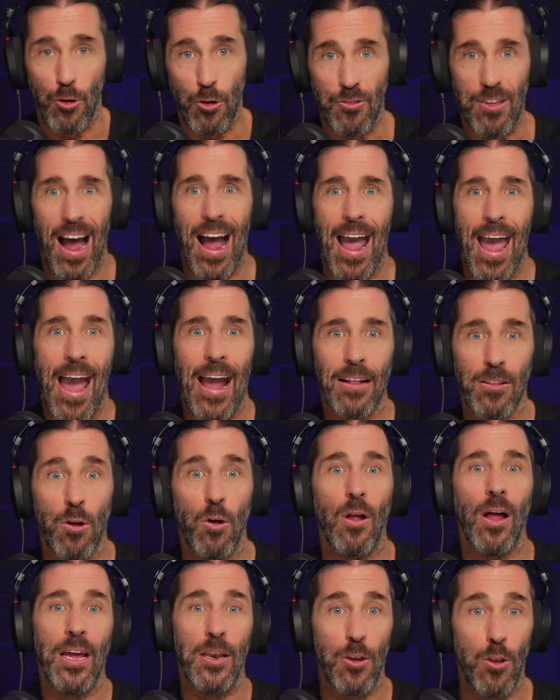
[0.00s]

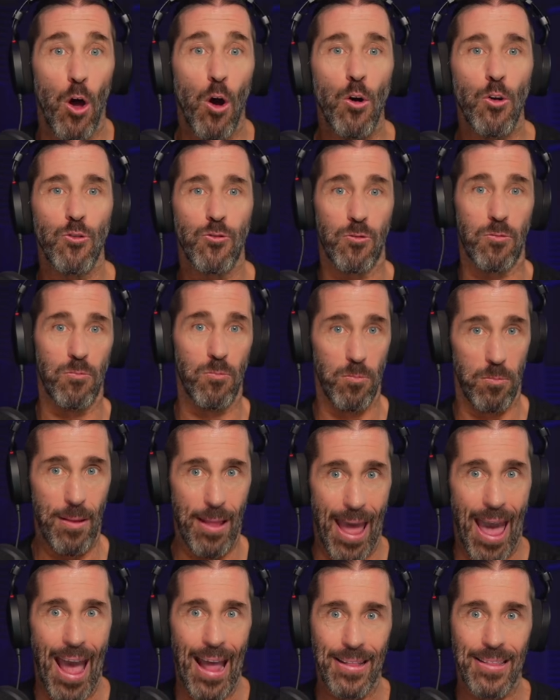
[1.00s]
diagonal and those
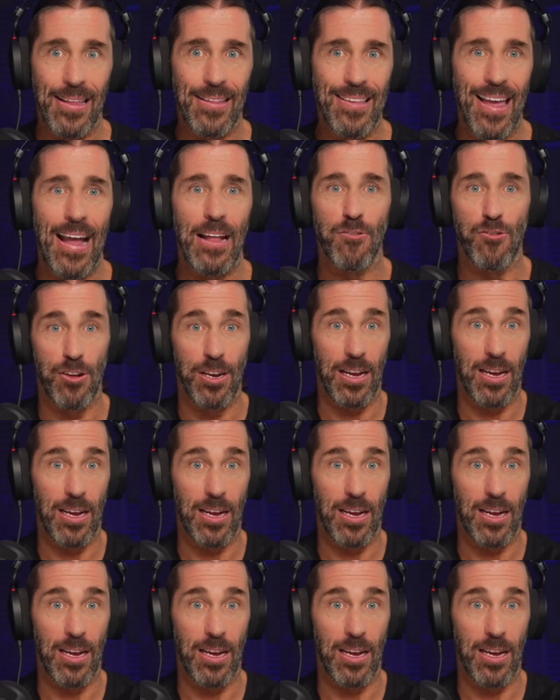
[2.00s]
add the tension